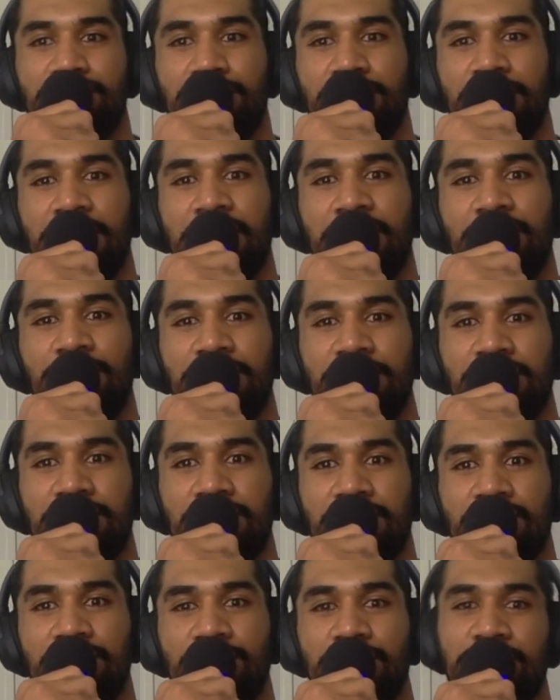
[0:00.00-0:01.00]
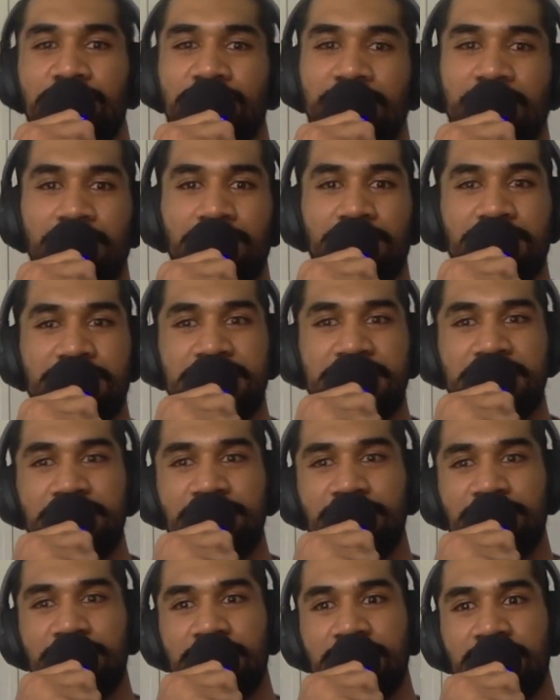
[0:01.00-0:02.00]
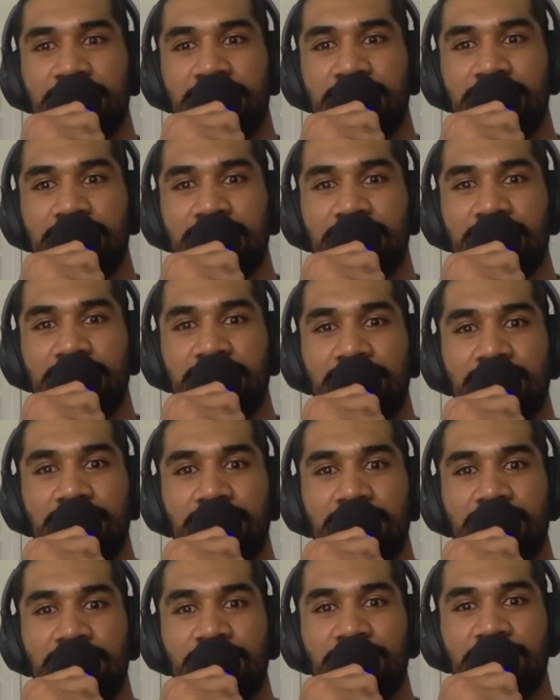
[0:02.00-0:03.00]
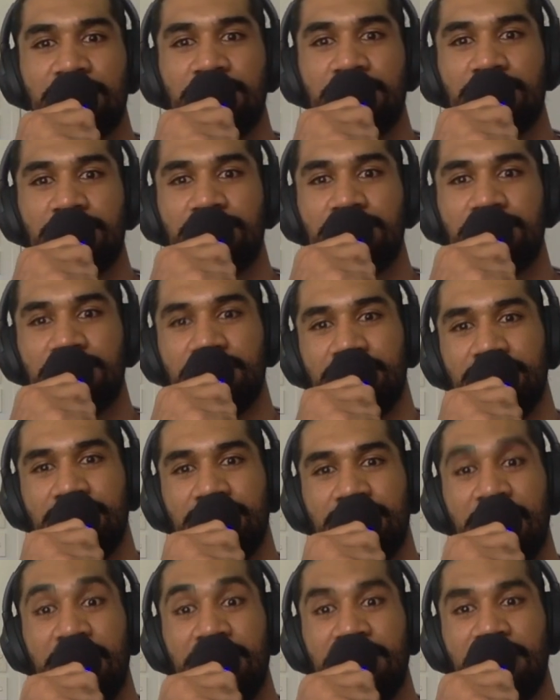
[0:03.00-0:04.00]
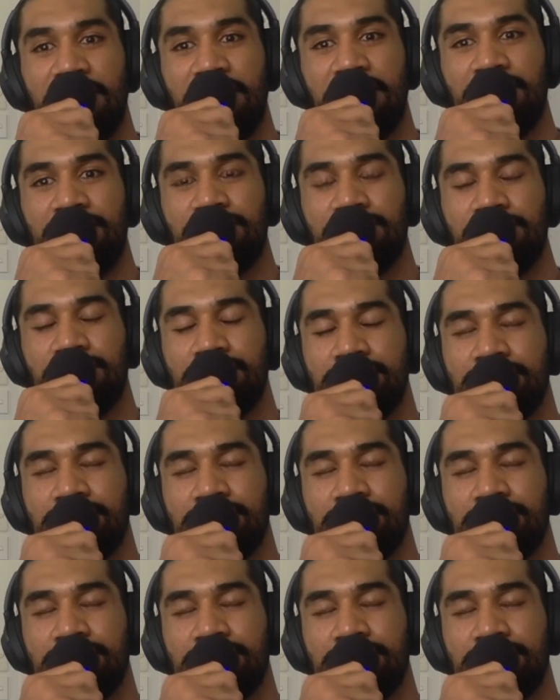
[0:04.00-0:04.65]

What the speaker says: play when your numbers aren't looking good at that level.